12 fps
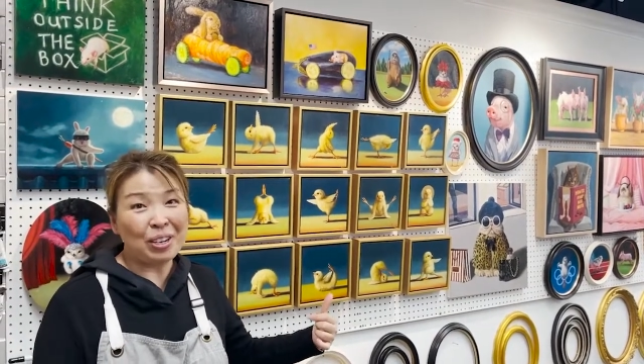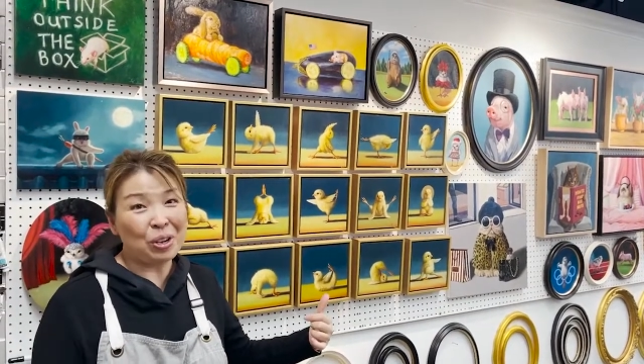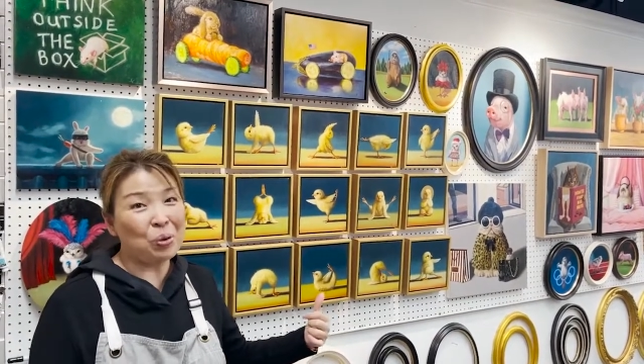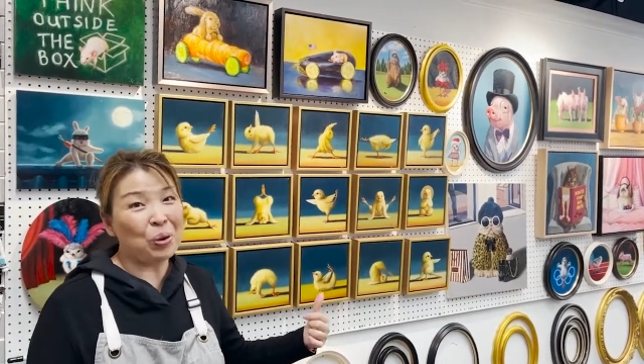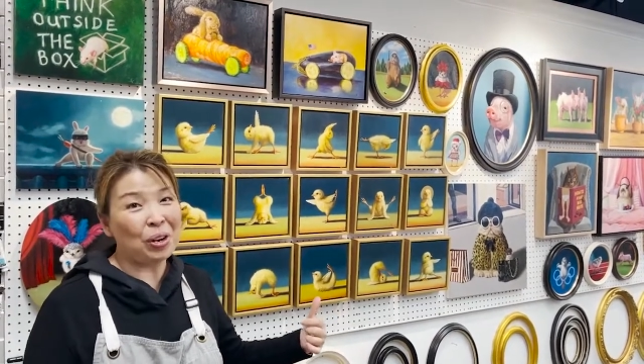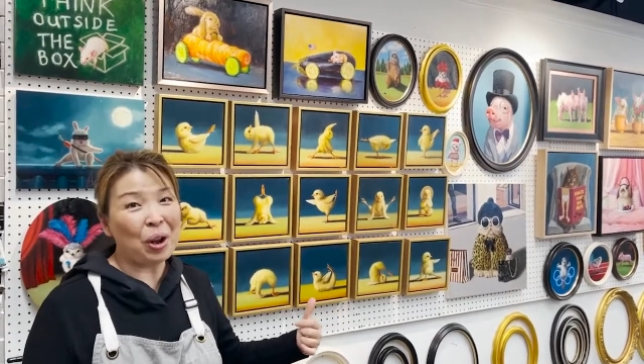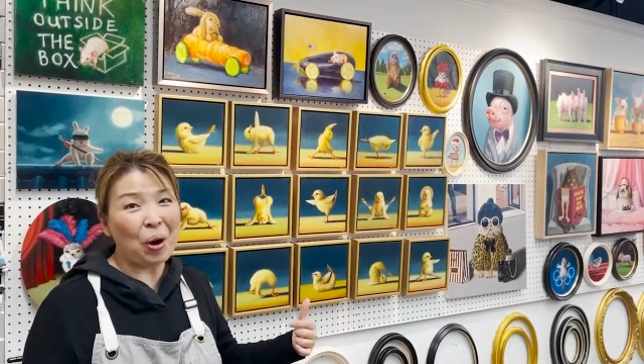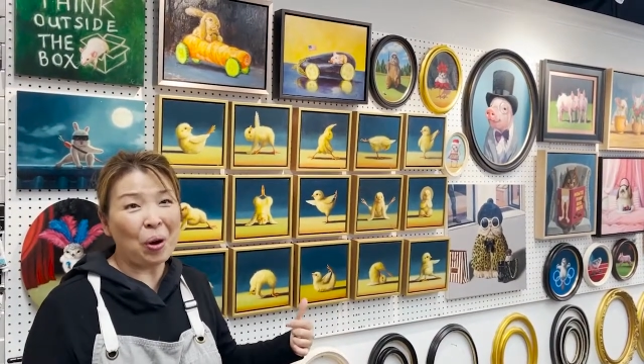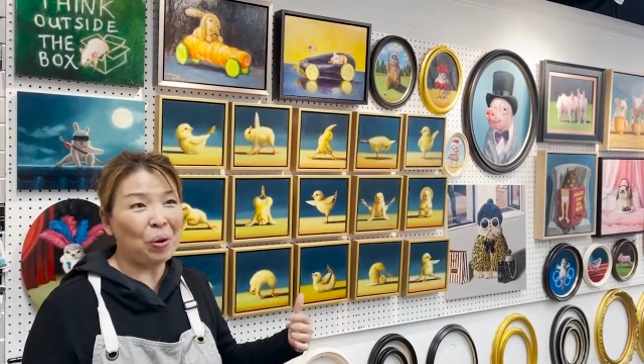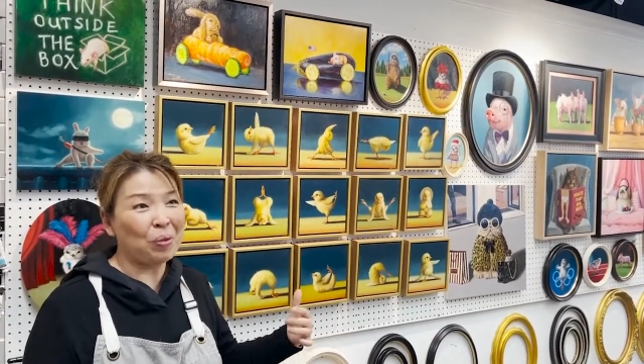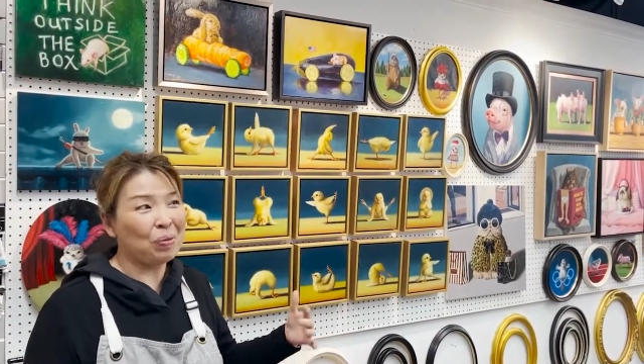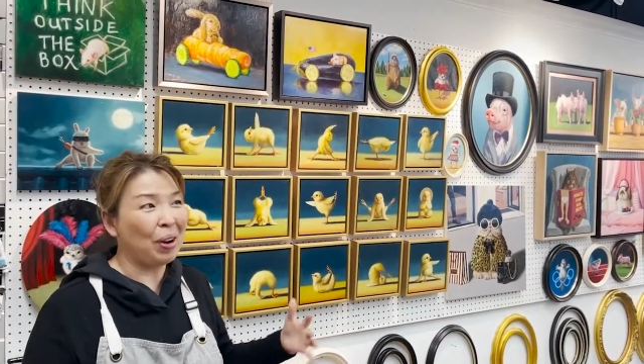you would
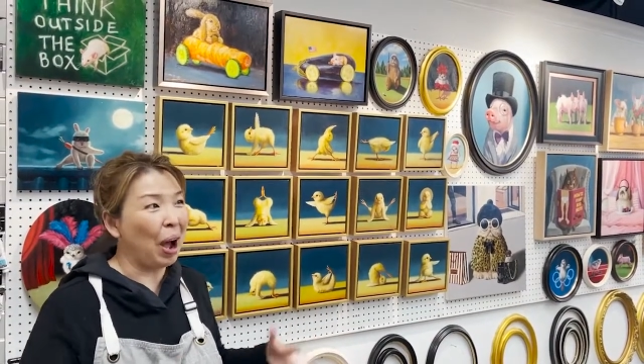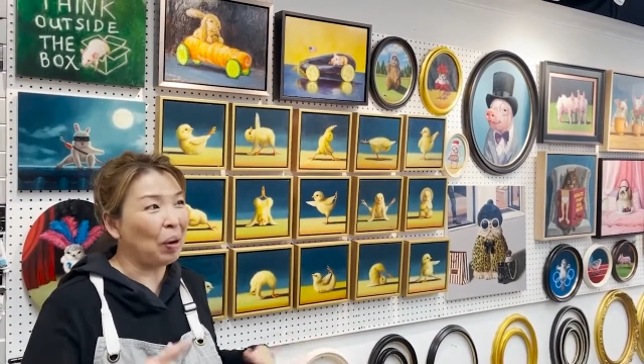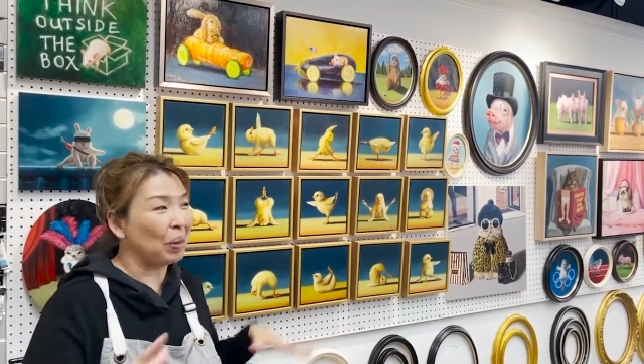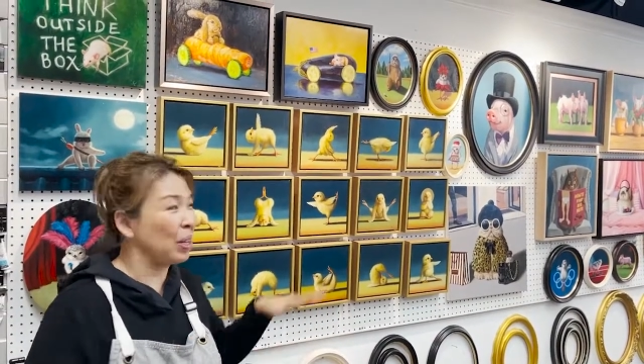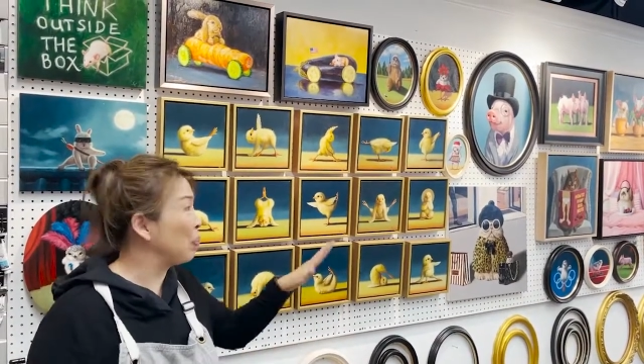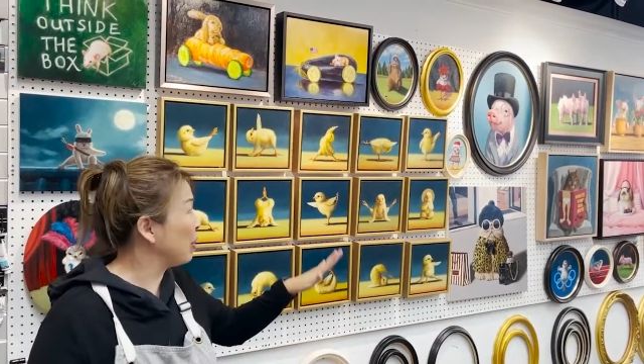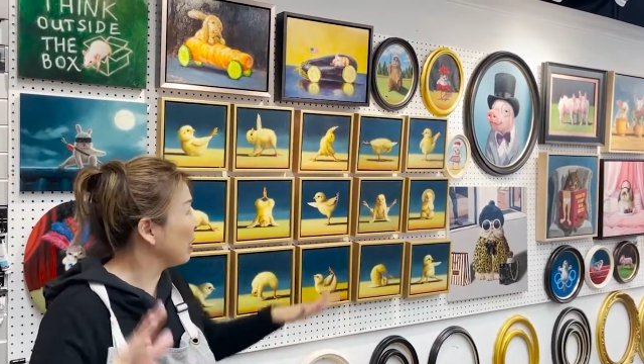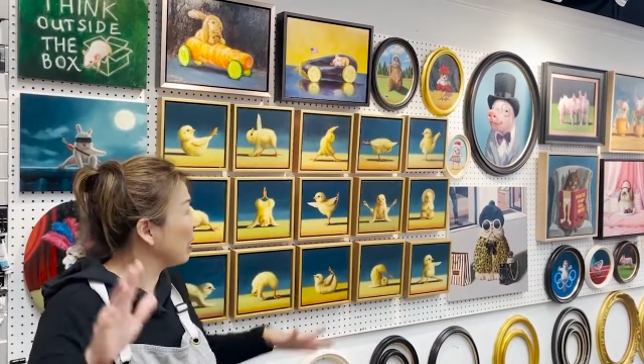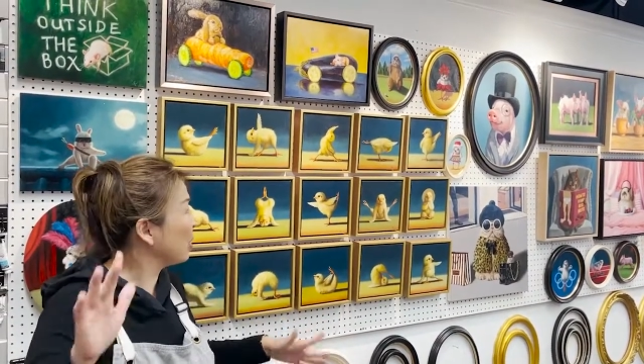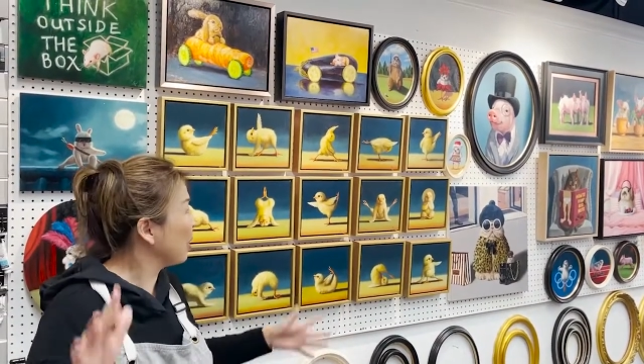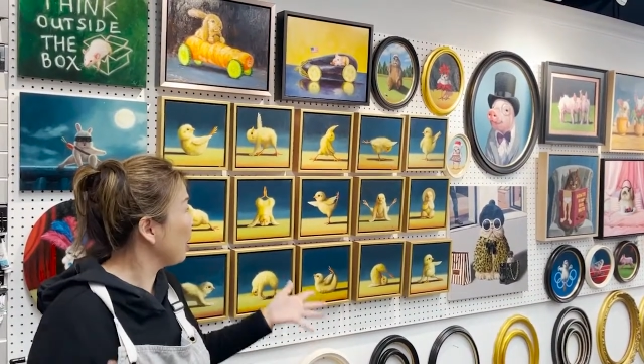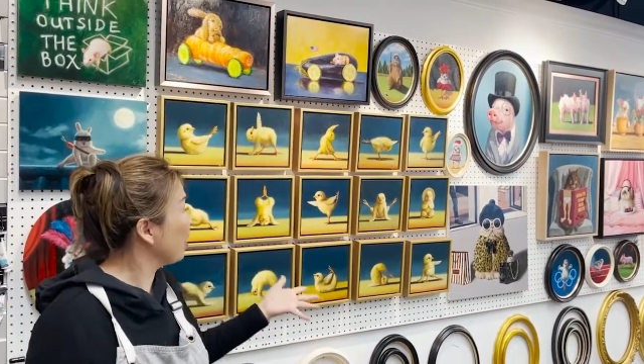know how many
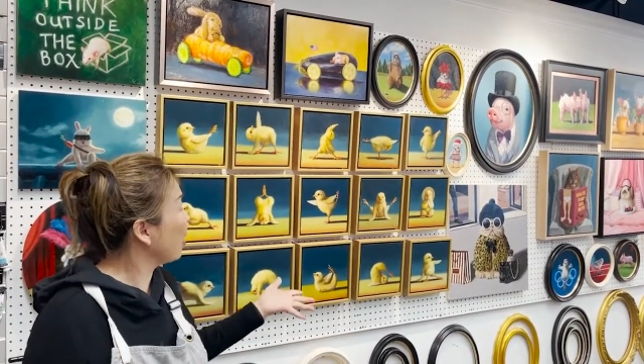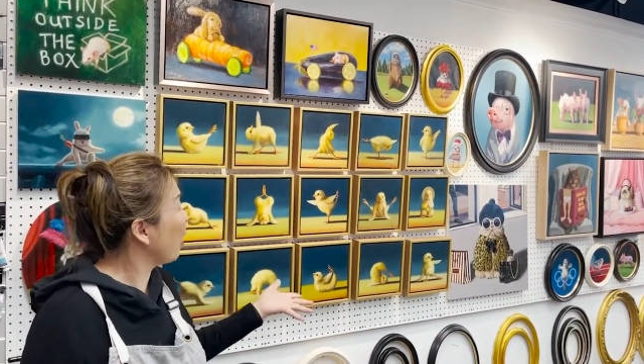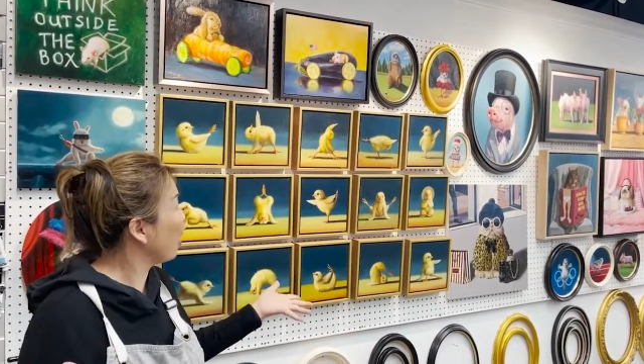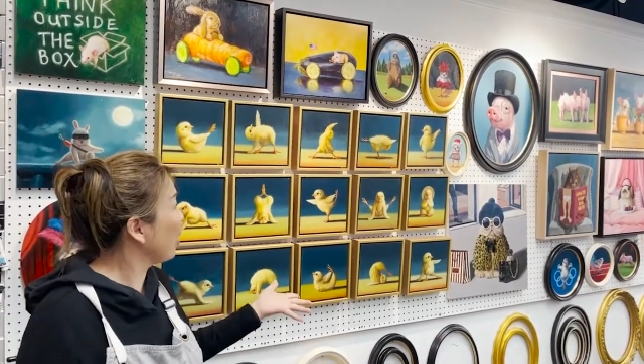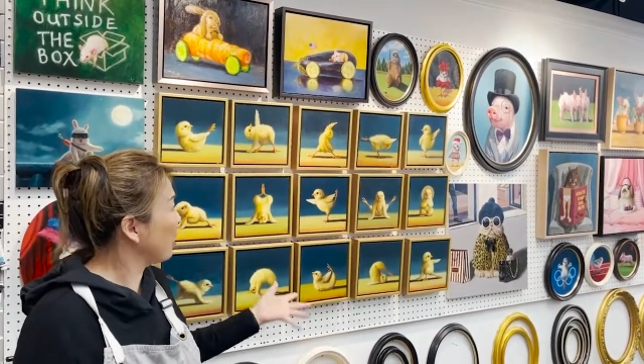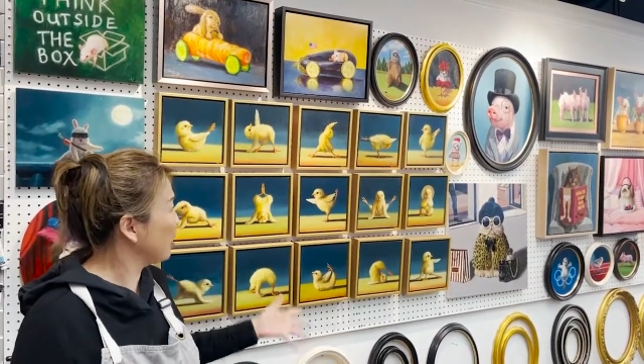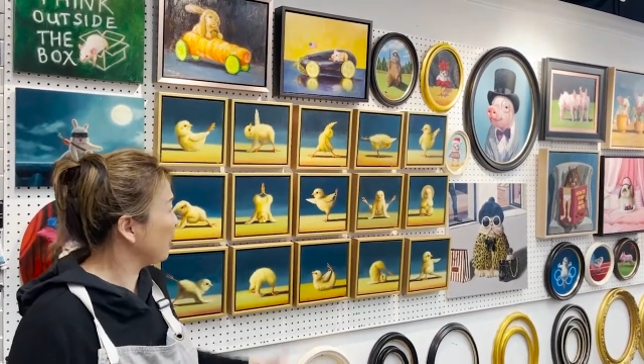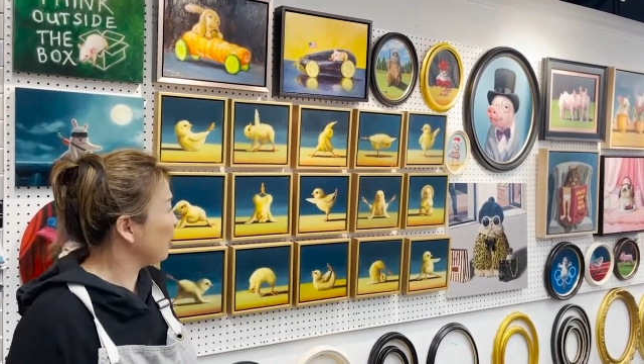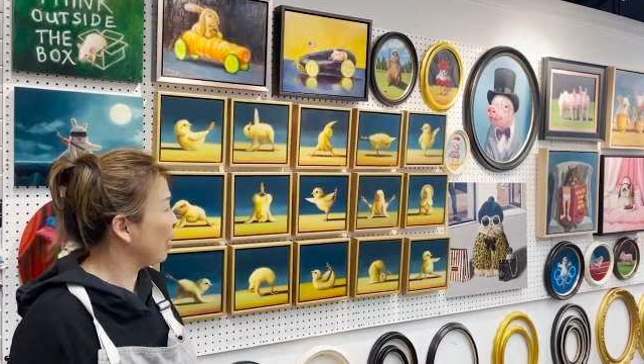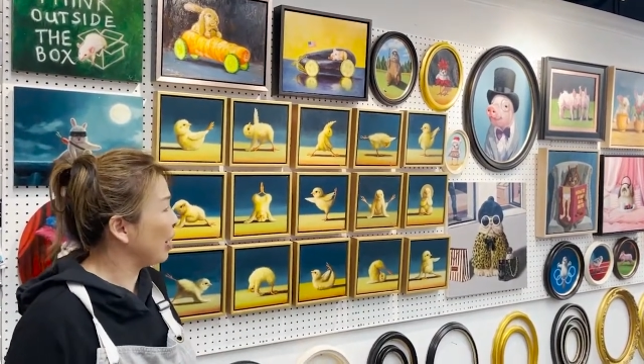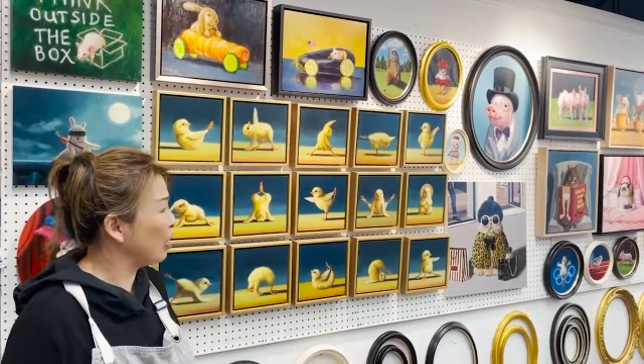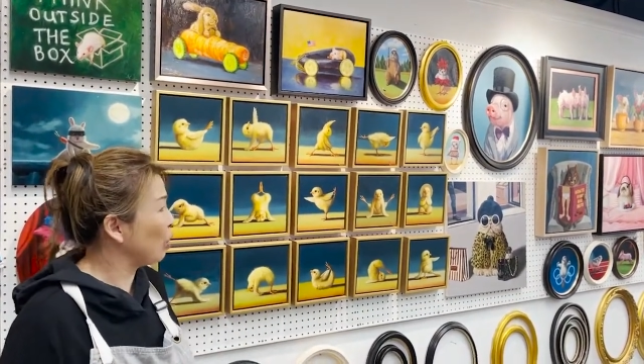physician there are in,
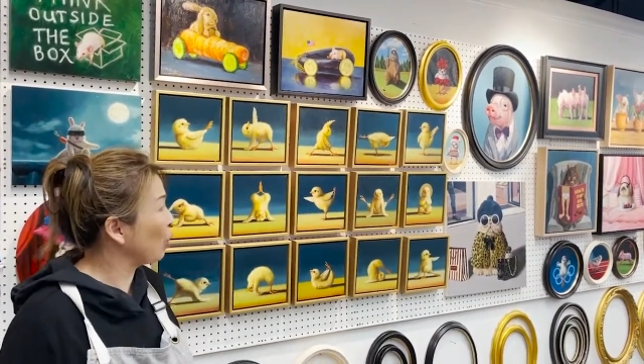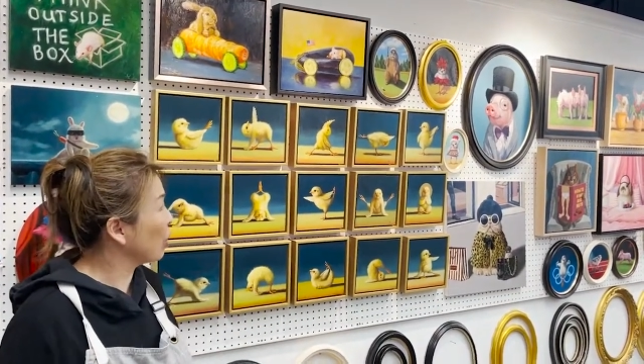in yoga